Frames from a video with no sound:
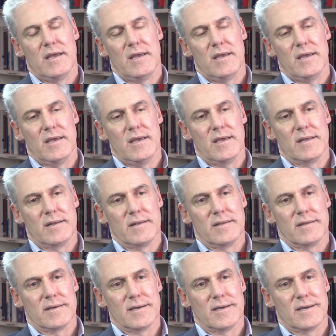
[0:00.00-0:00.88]

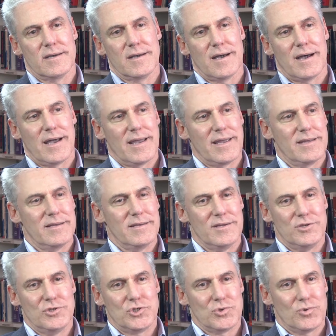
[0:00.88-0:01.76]
And I
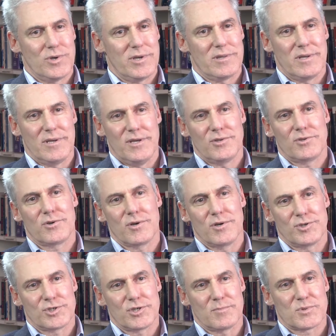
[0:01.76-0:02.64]
enjoyed the
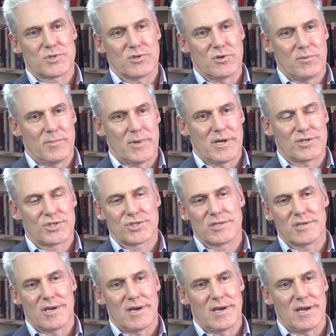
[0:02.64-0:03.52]
internship so
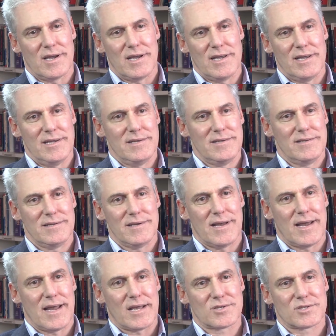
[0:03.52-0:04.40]
much, I
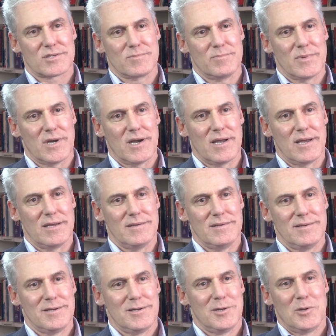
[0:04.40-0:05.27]
asked
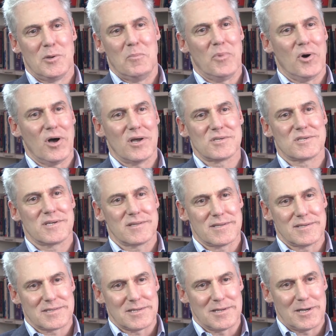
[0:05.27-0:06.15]
my boss
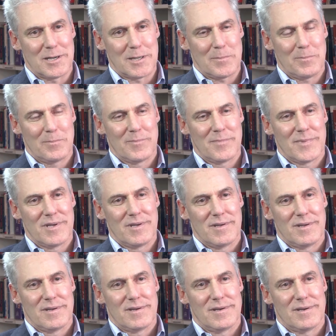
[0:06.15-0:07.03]
at the time,
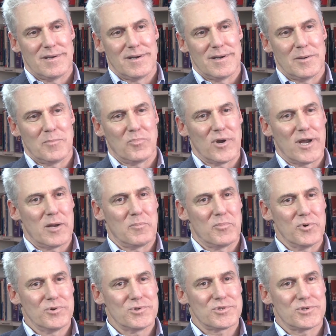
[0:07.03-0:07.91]
Brad
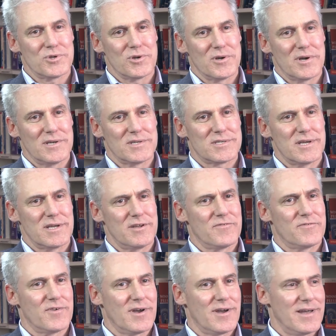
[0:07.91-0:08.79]
Brewster, I said
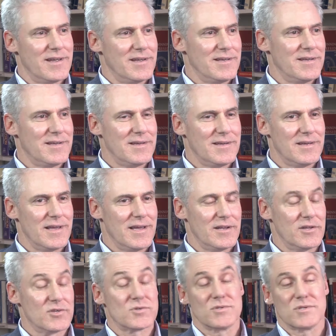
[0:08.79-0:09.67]
if I,
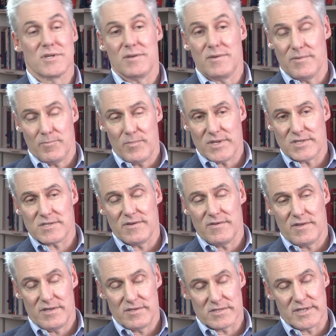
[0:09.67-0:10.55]
and this was in the midst
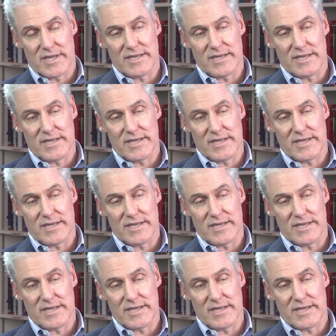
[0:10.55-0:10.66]
of, this